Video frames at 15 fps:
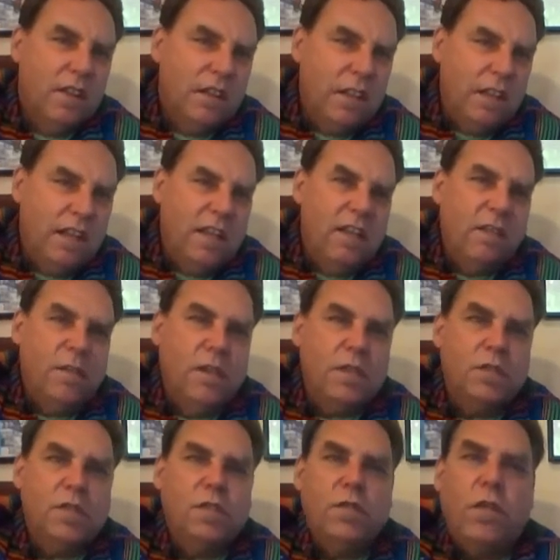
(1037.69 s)
the
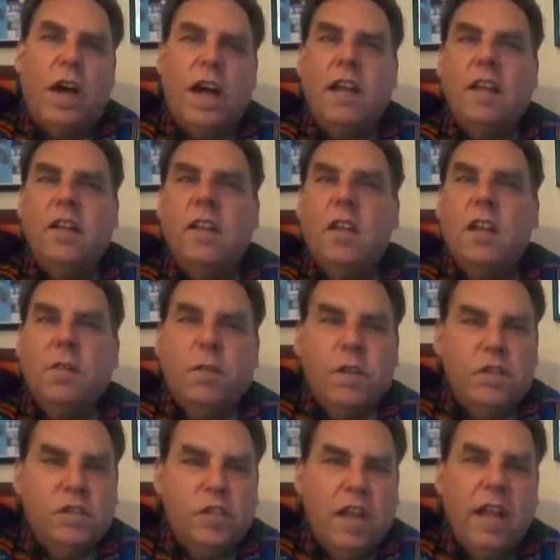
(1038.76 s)
individuals fighting
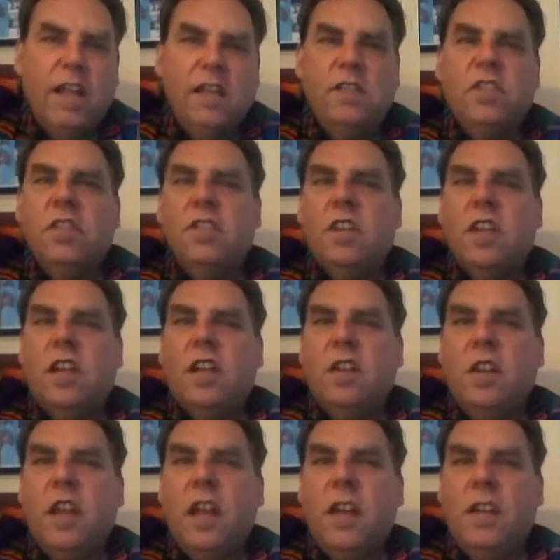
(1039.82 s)
for change and
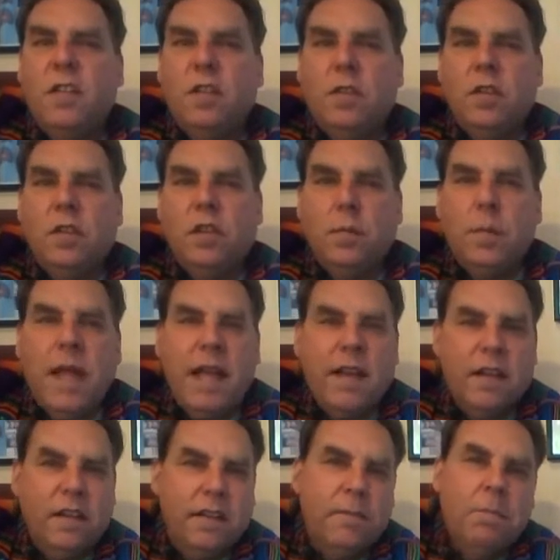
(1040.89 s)

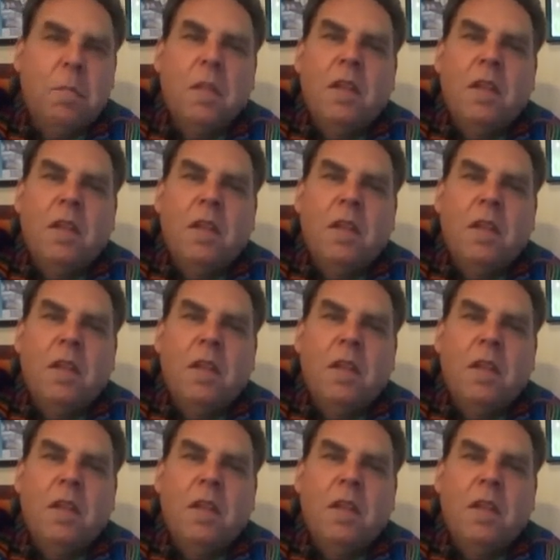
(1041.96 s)
humanity.